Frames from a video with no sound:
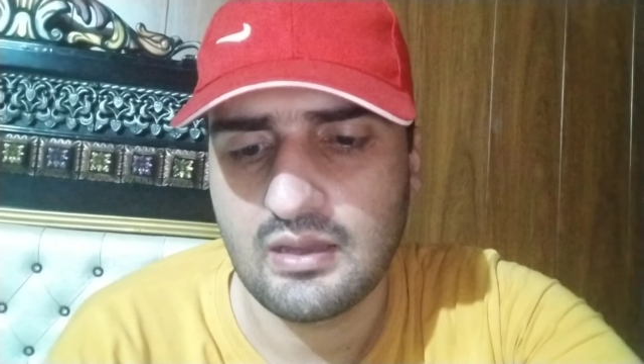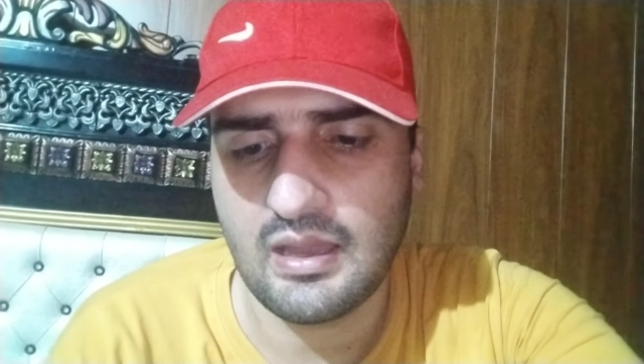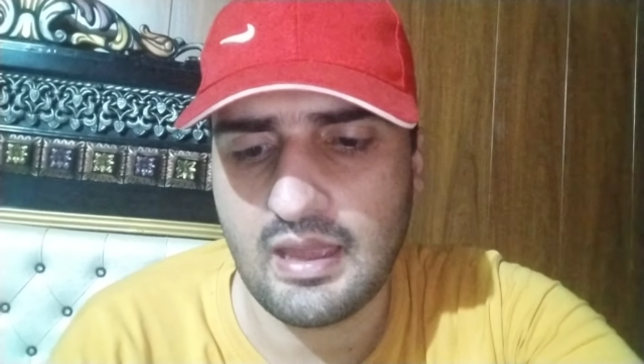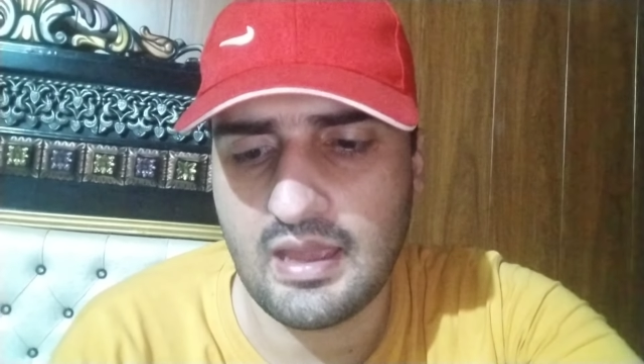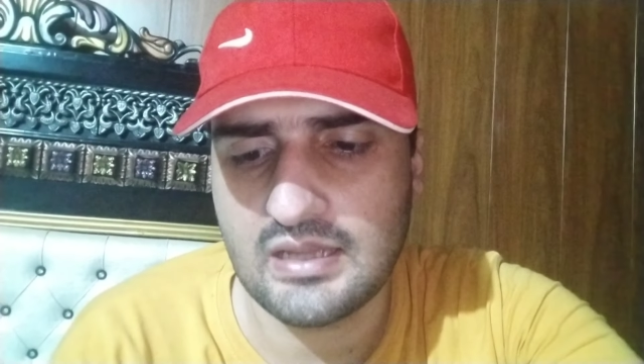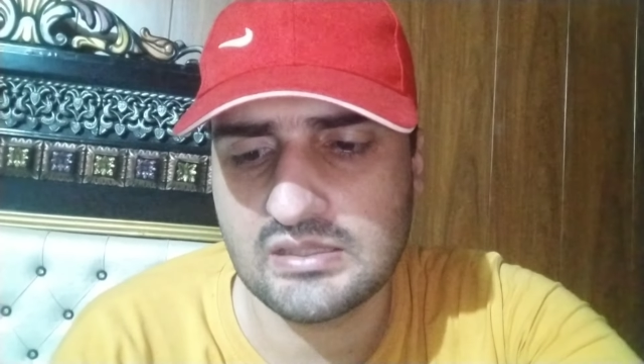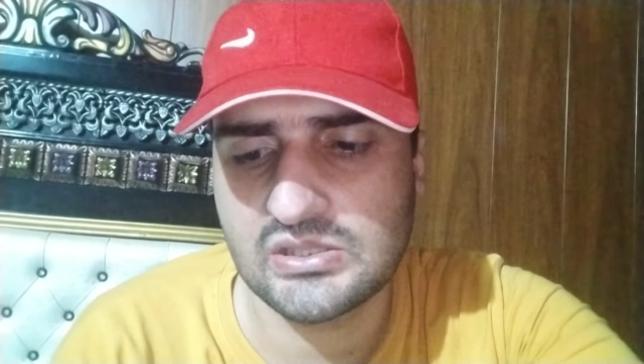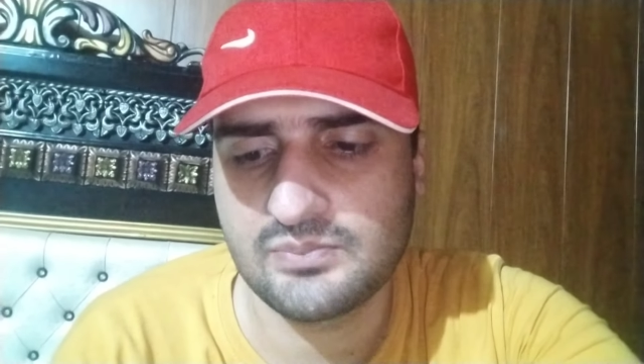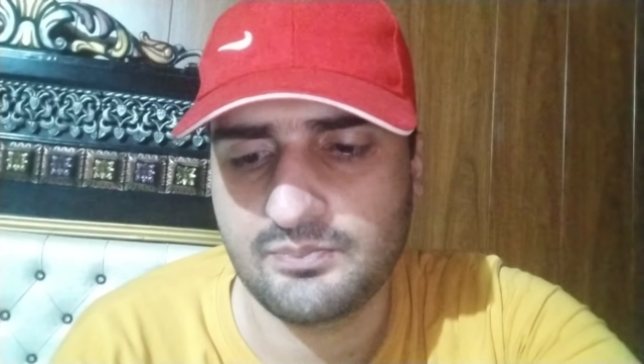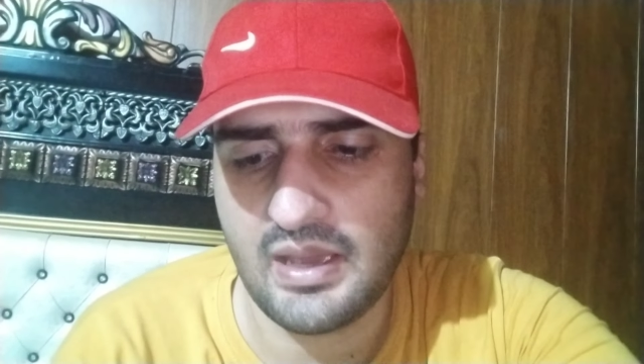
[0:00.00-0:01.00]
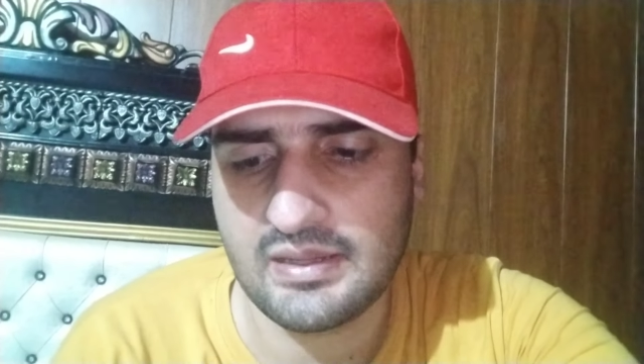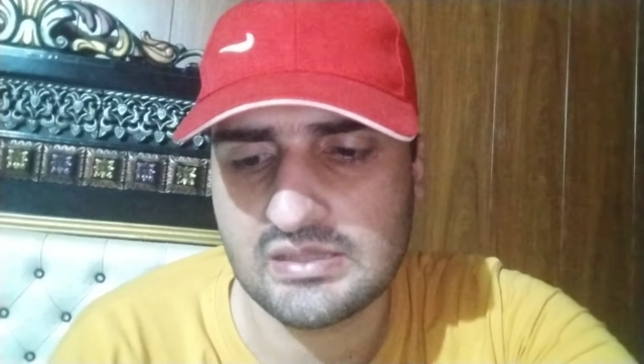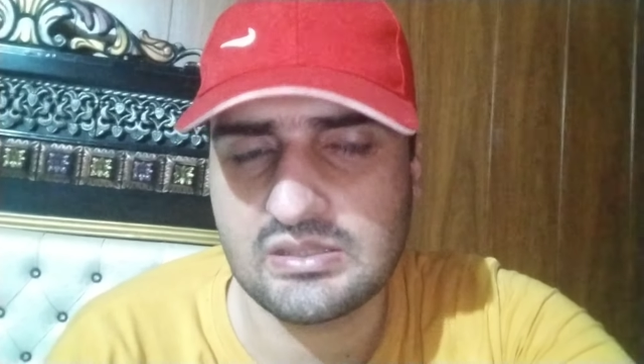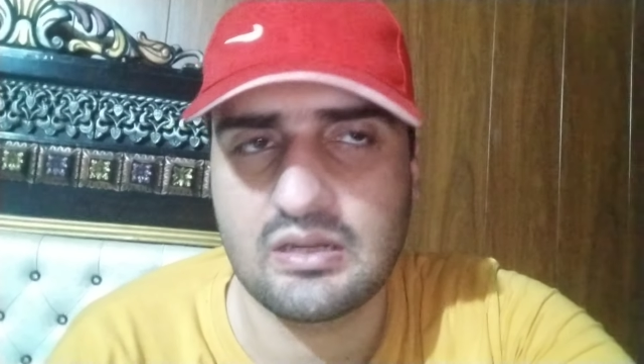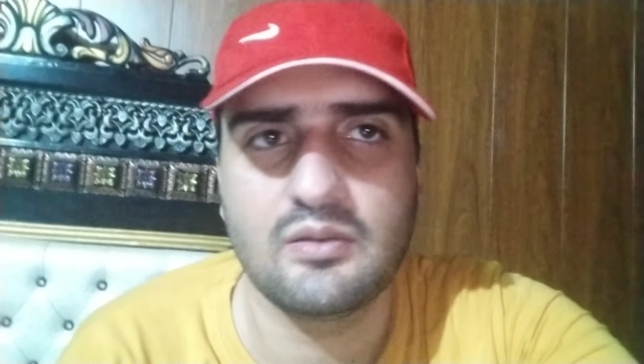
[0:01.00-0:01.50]
at
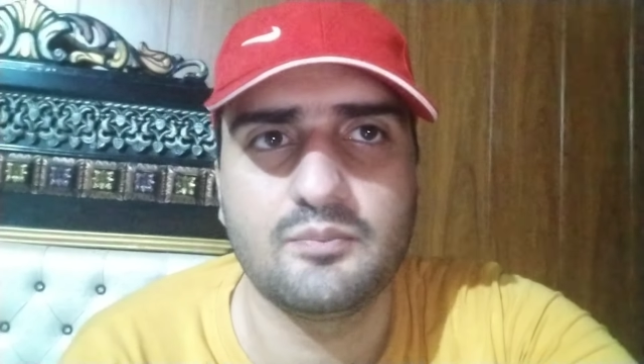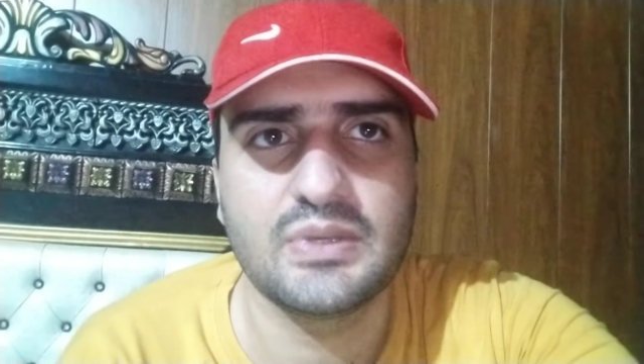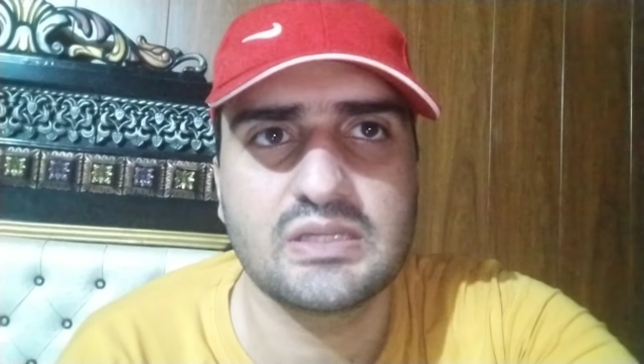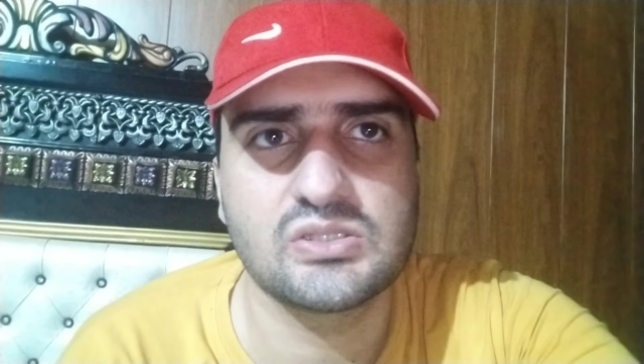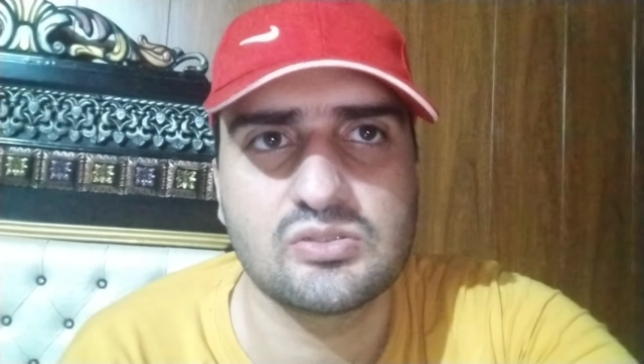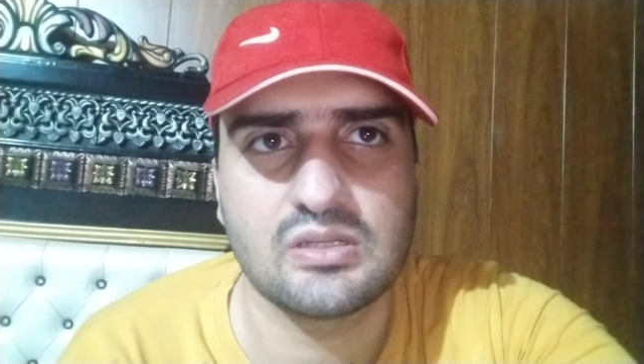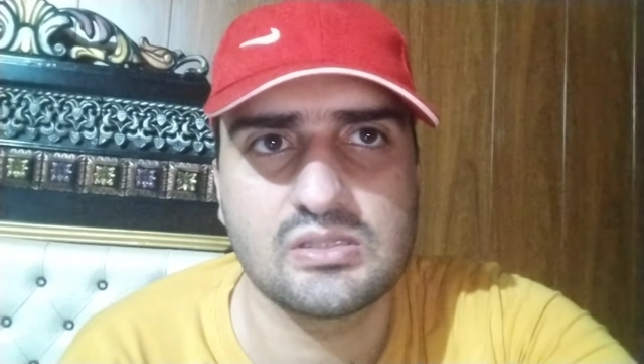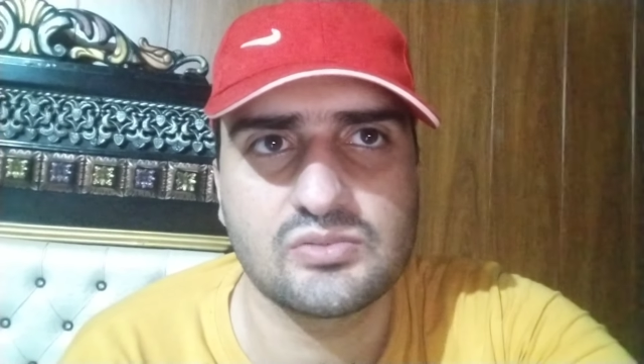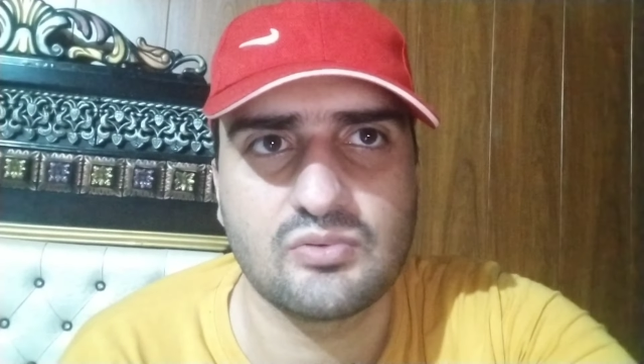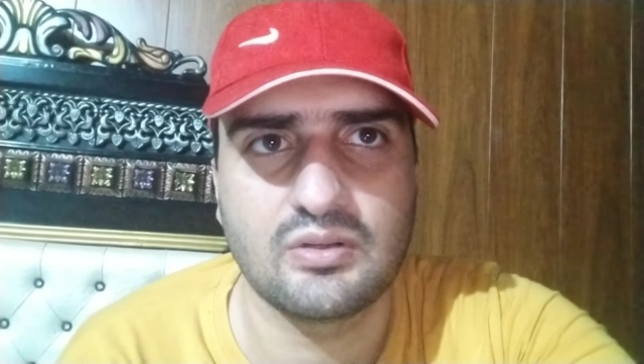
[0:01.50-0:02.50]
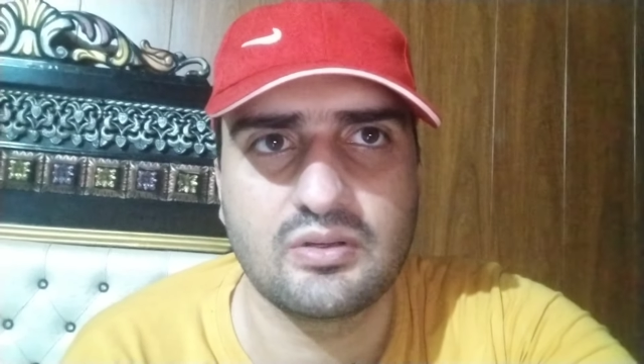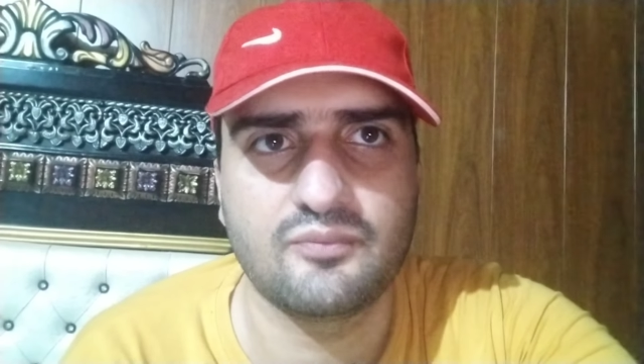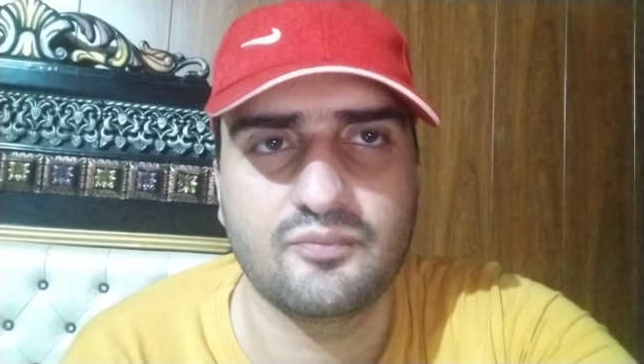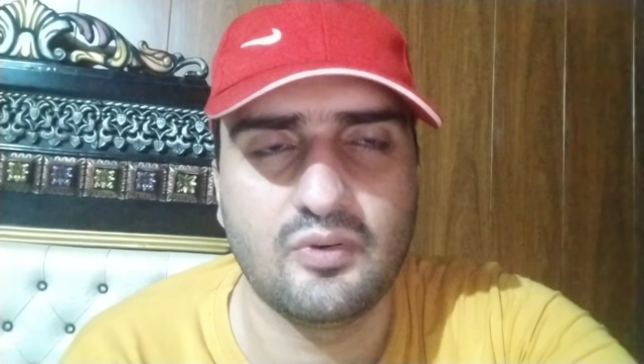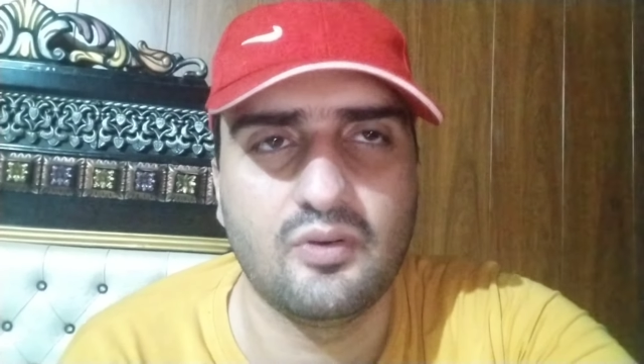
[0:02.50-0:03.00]
Paris Olympics
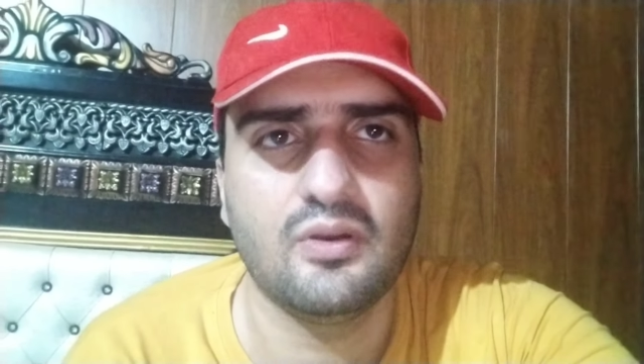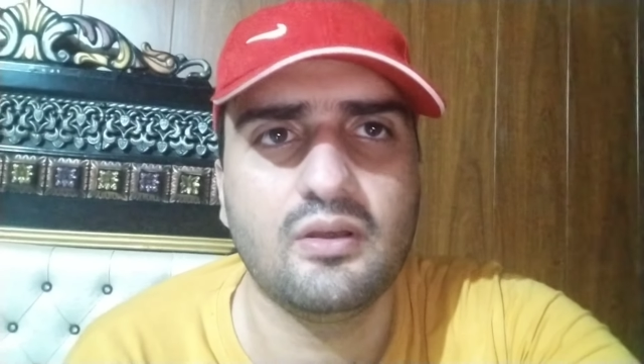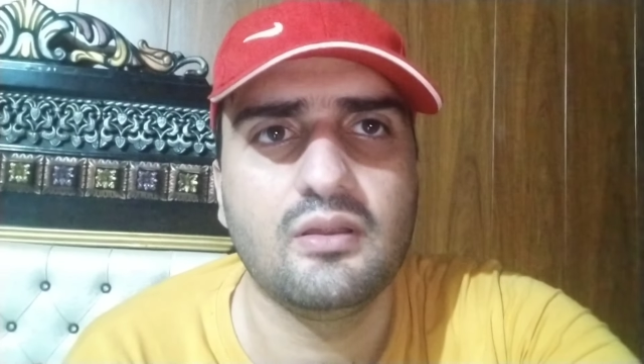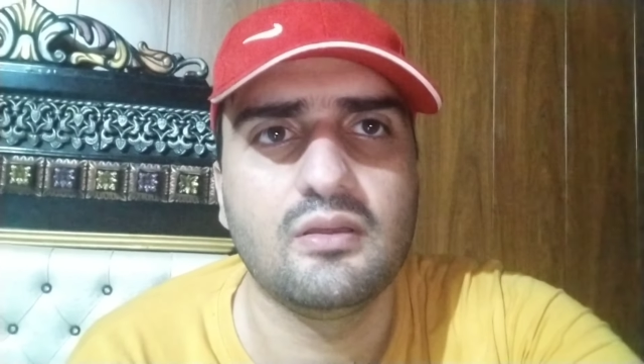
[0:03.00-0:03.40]
2024.